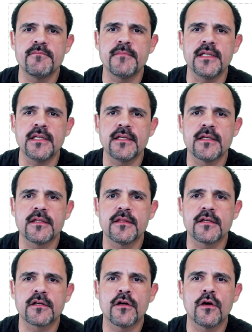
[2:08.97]
me
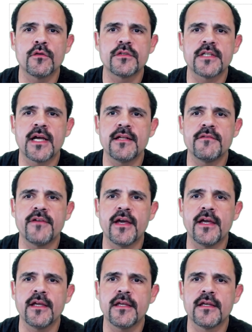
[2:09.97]
the cosine of
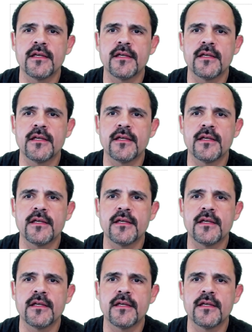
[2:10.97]
A,